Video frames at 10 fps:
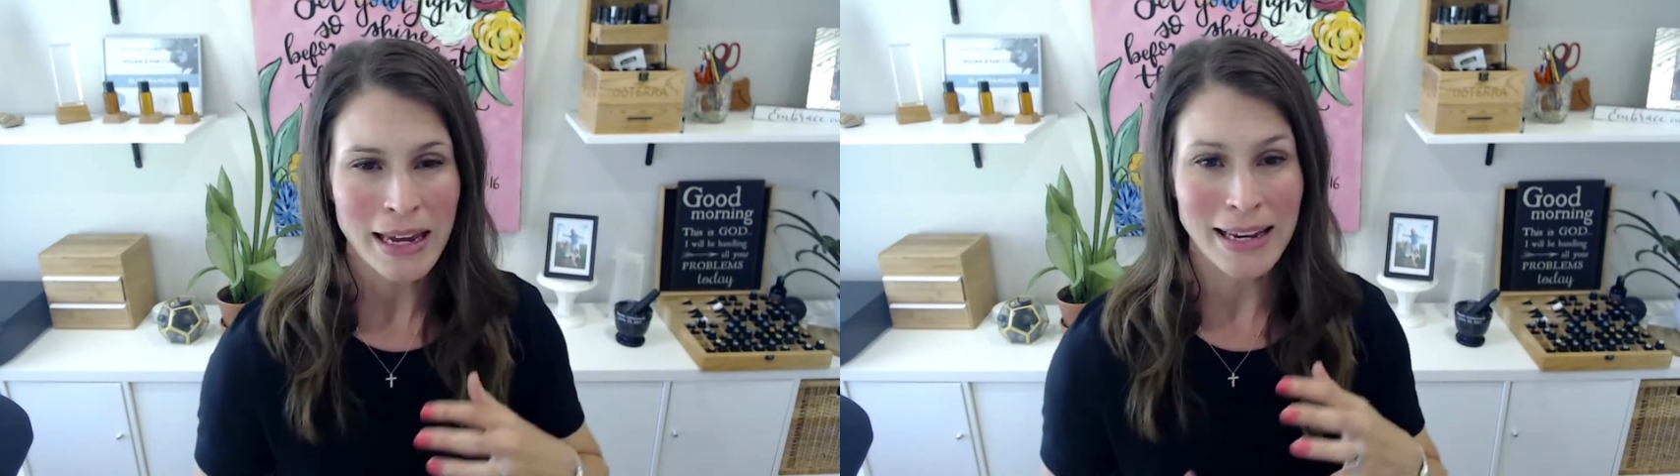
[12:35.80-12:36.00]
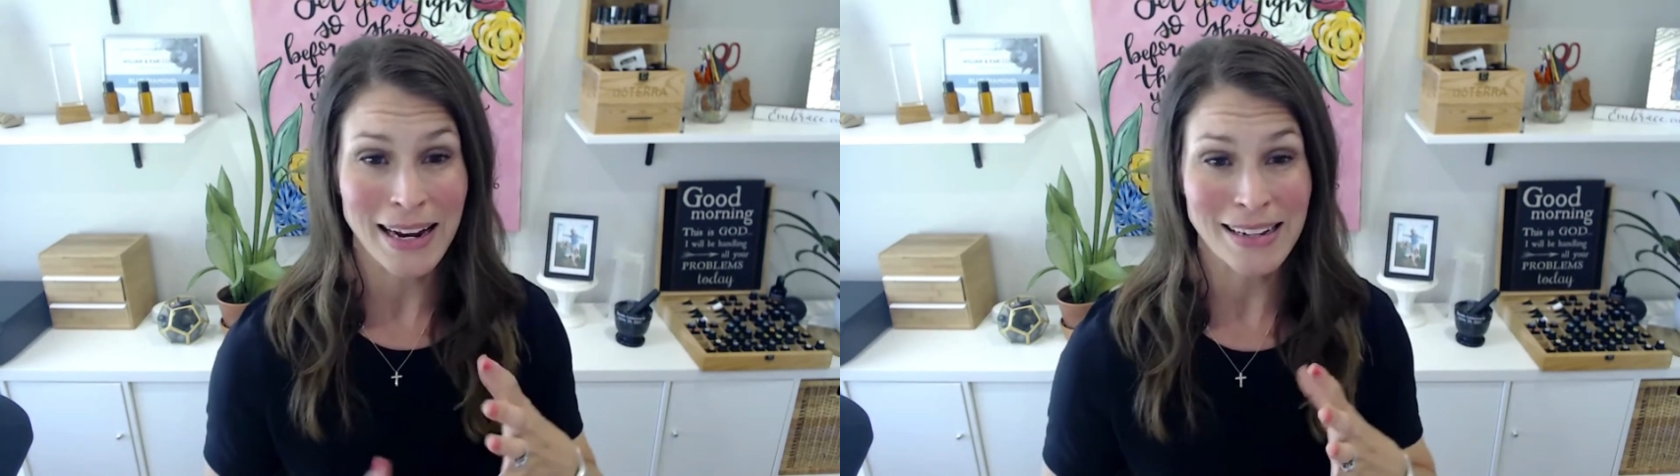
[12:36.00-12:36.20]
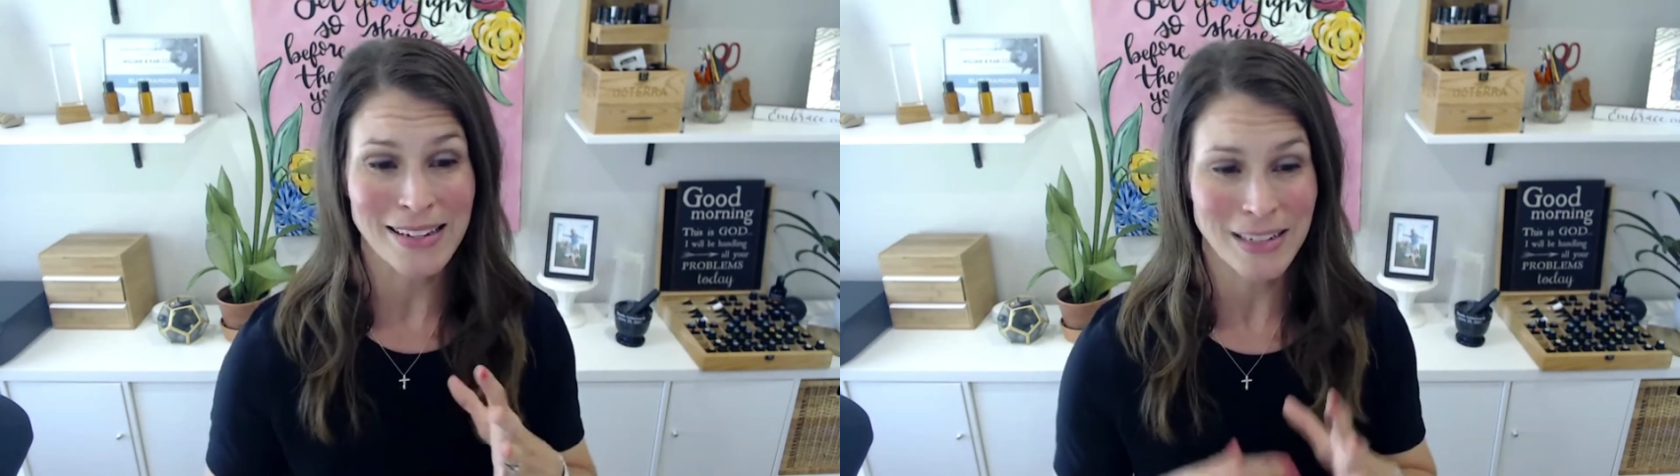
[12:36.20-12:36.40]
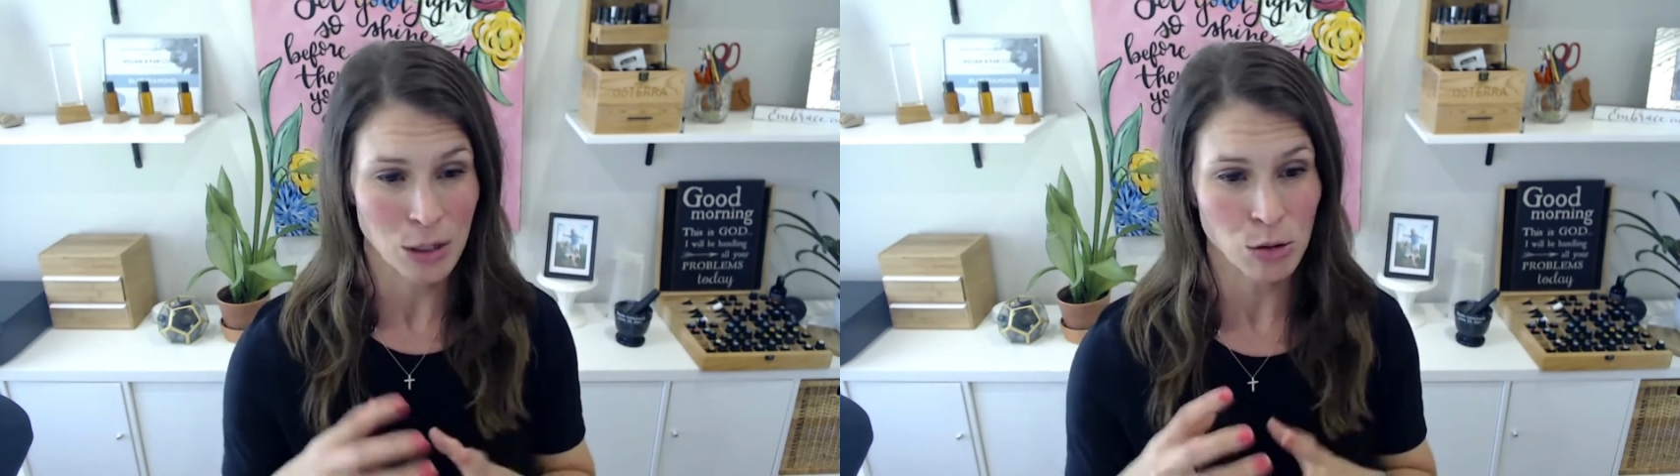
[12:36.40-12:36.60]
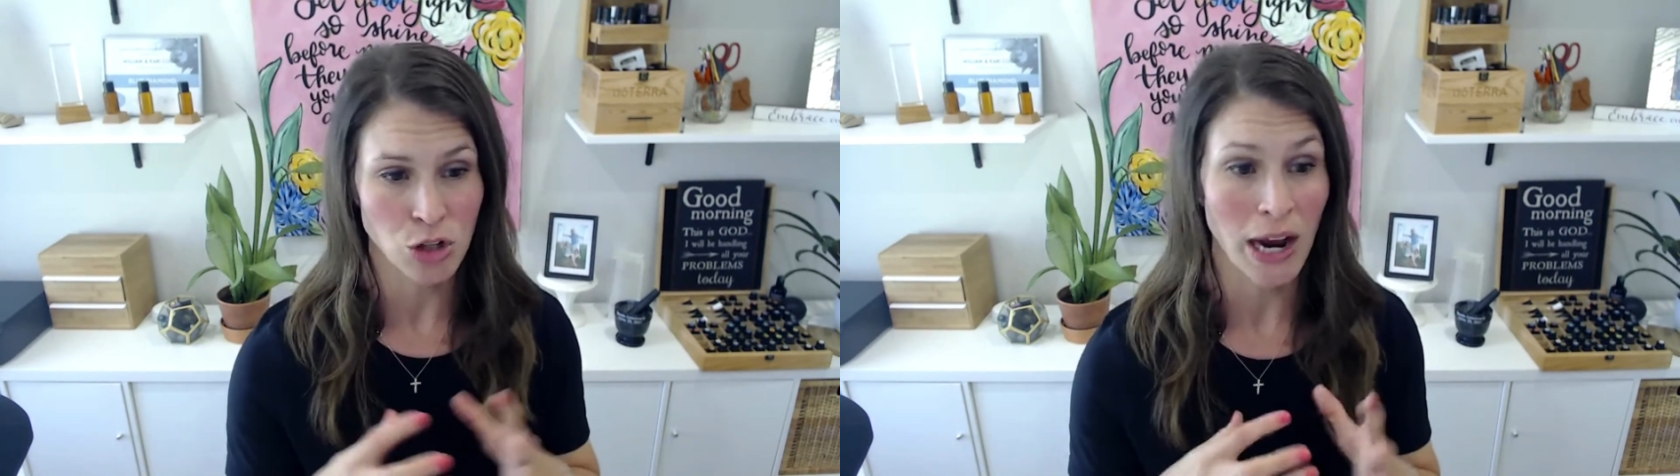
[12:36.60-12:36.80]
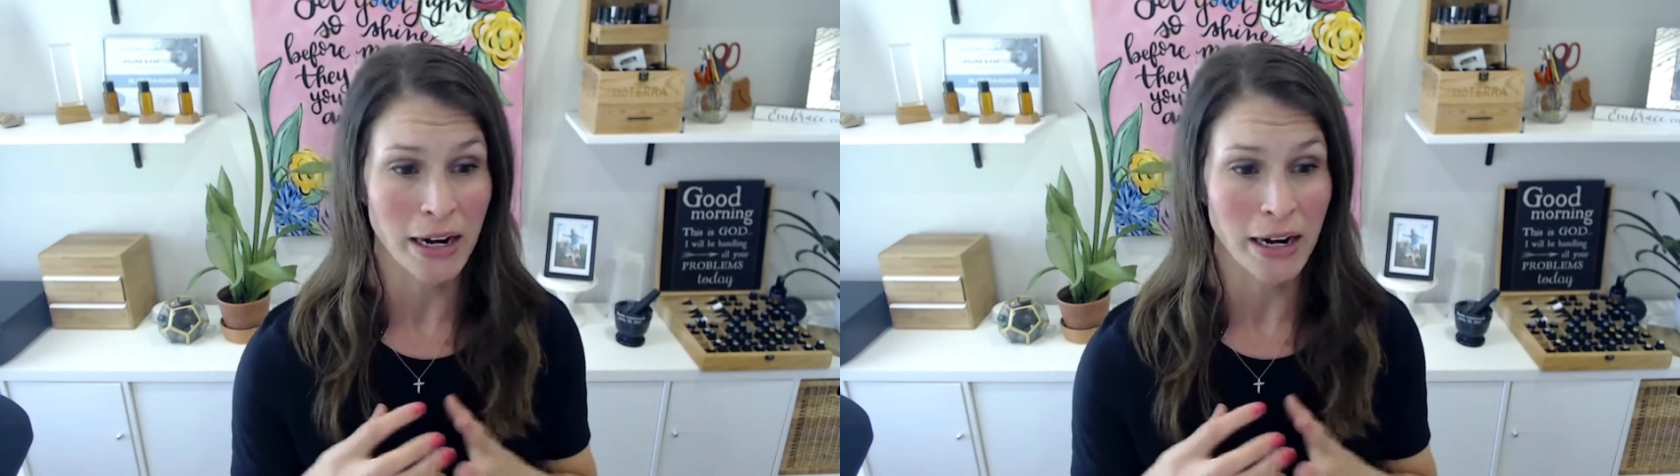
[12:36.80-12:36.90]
yet it's still trying